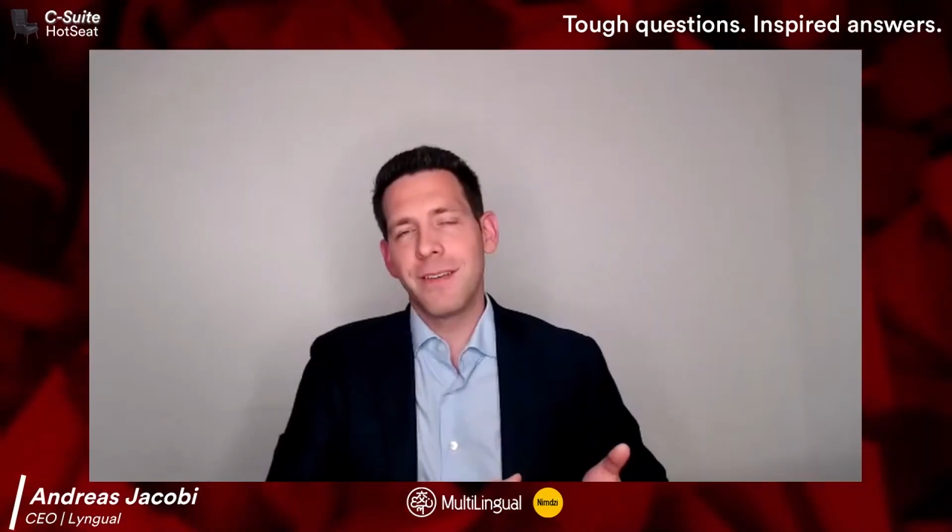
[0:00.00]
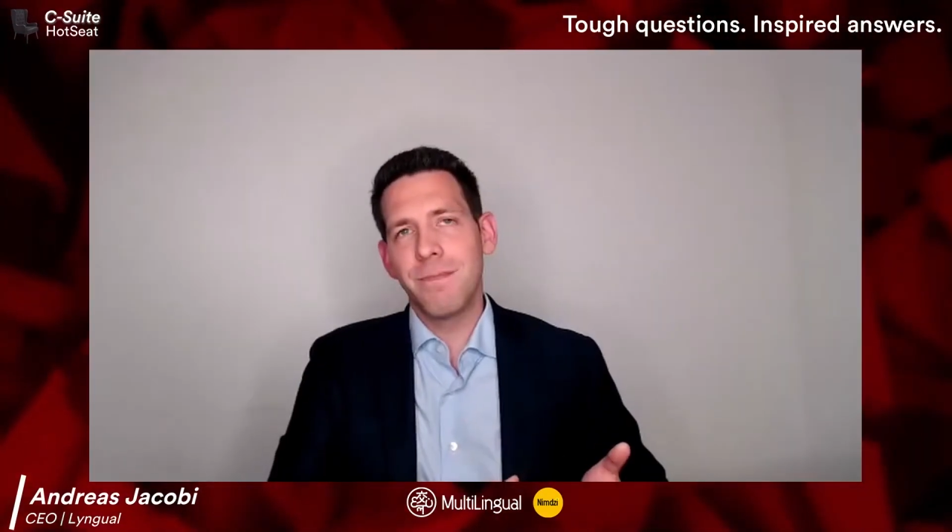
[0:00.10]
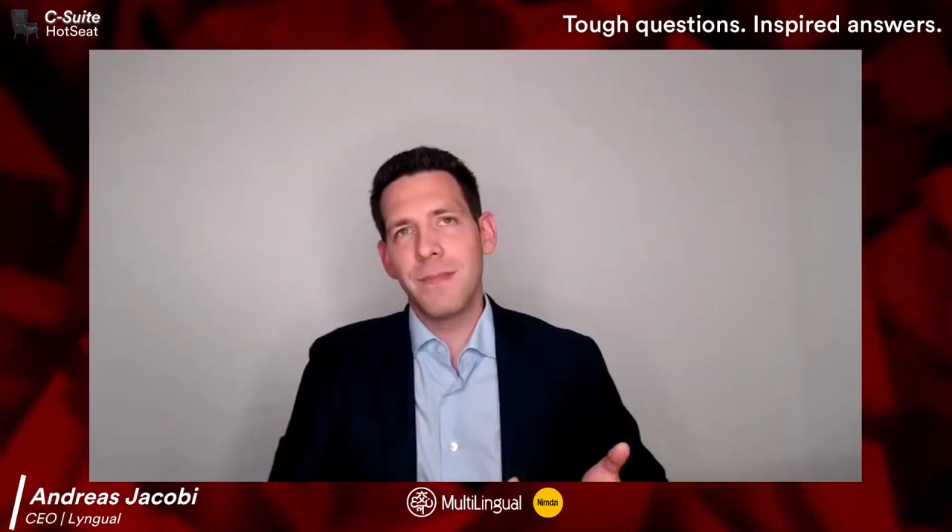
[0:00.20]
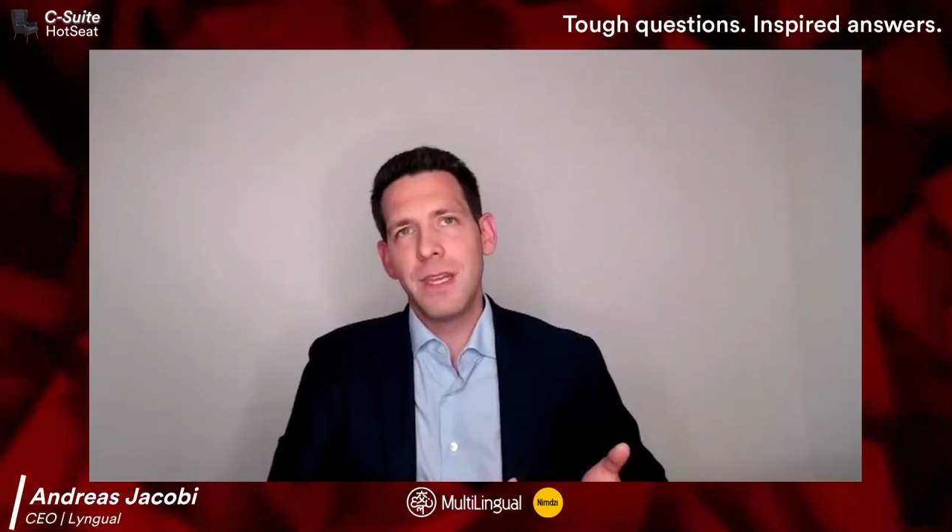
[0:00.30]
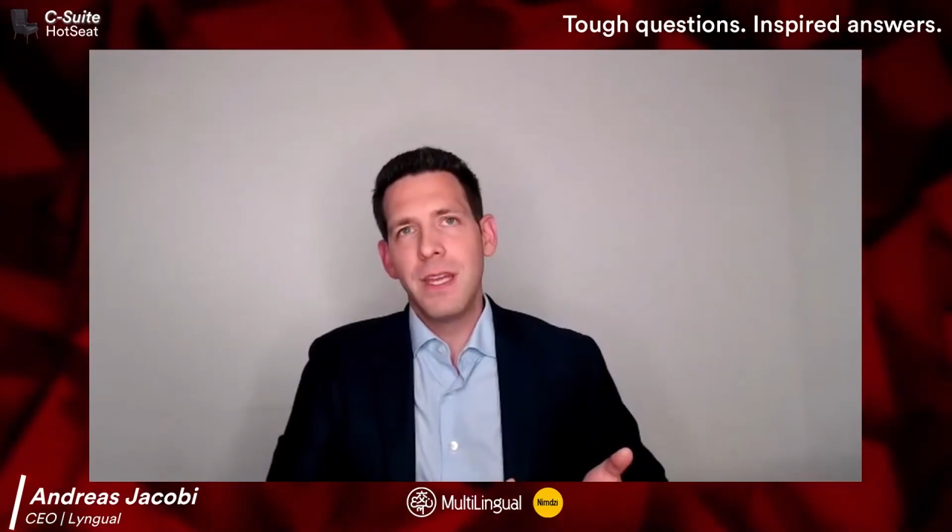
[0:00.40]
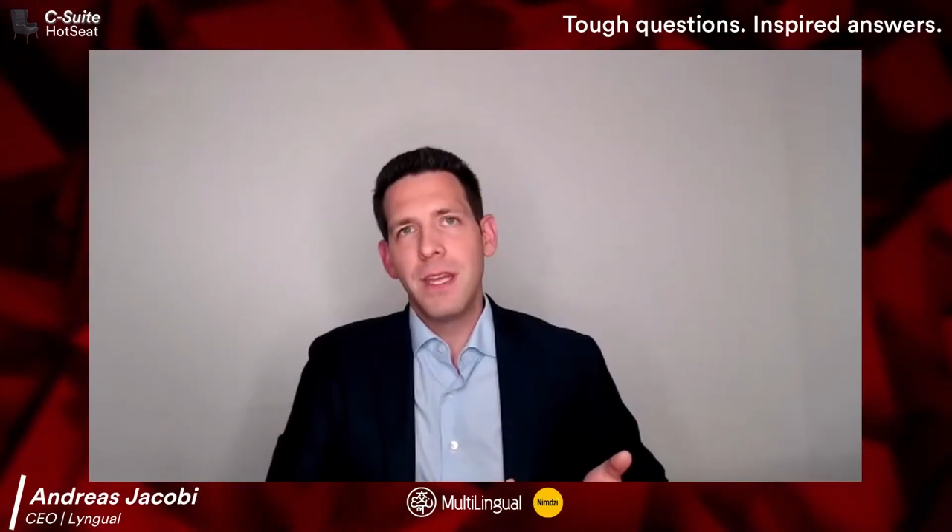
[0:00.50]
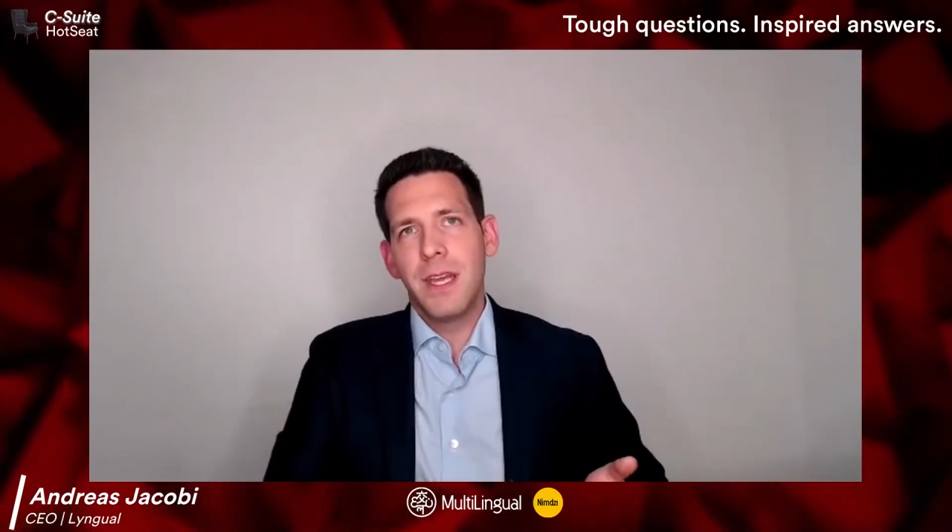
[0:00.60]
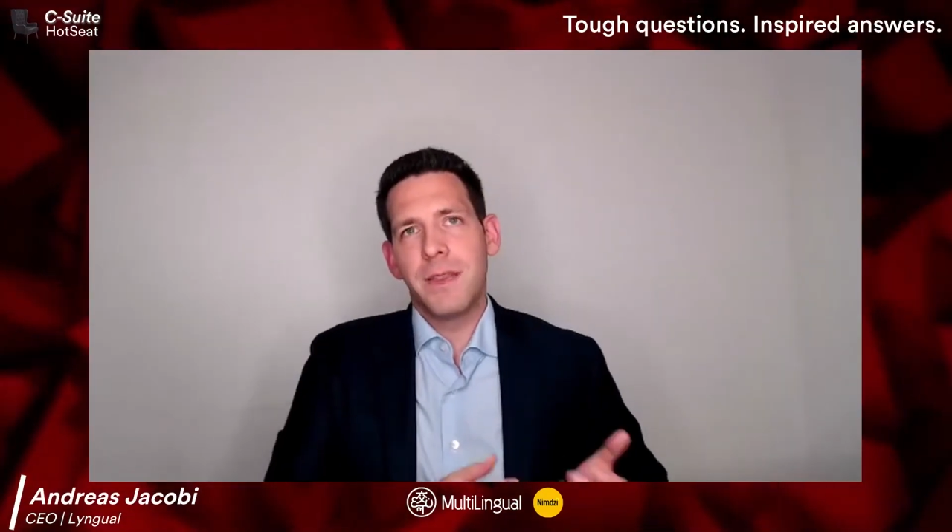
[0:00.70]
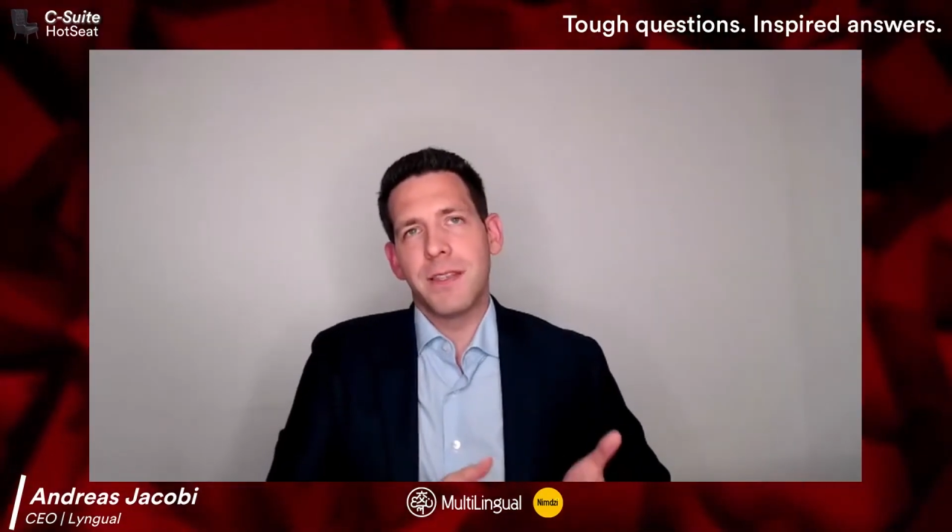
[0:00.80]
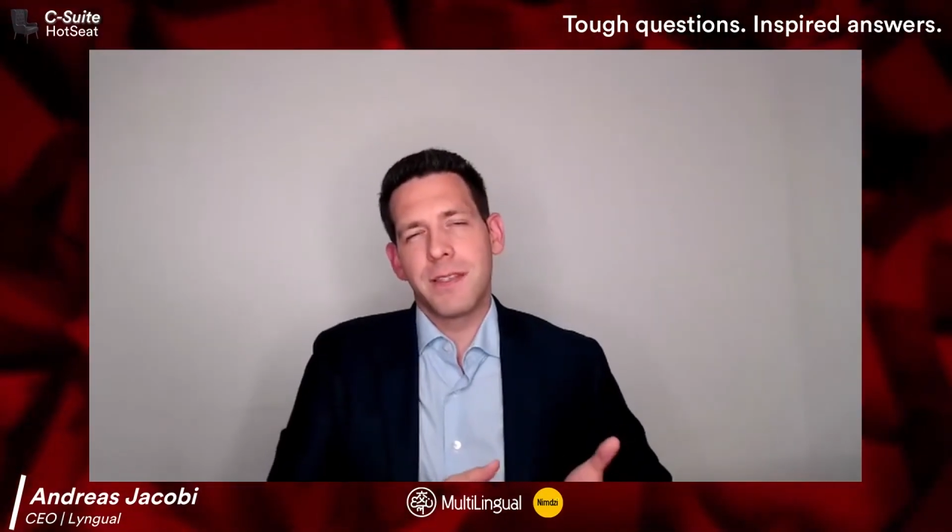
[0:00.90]
them
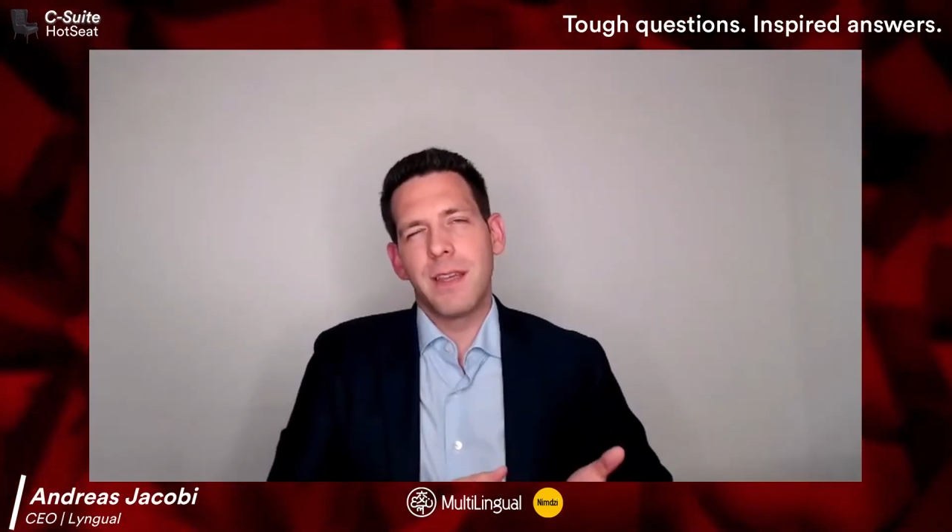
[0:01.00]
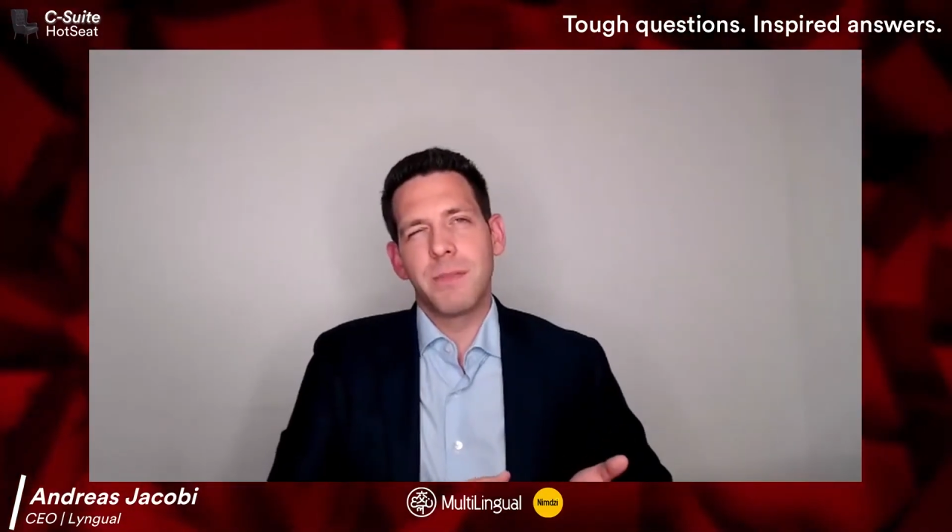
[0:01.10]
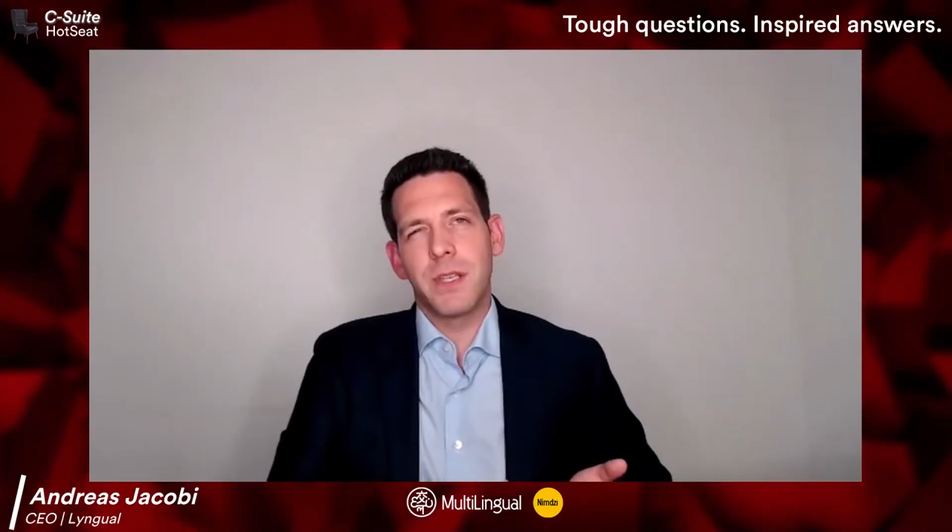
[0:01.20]
at the same